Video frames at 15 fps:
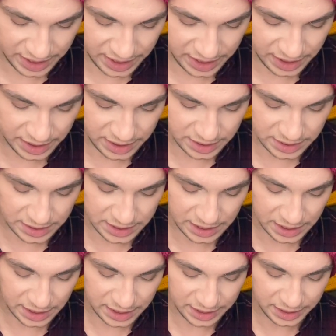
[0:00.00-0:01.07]
is
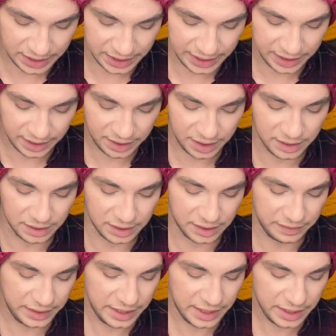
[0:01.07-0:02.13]
Claire
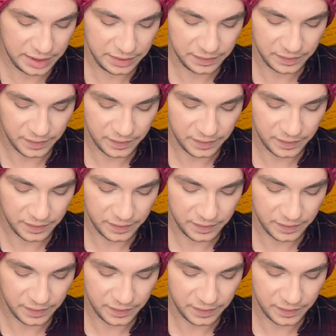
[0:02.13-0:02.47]
Olivia.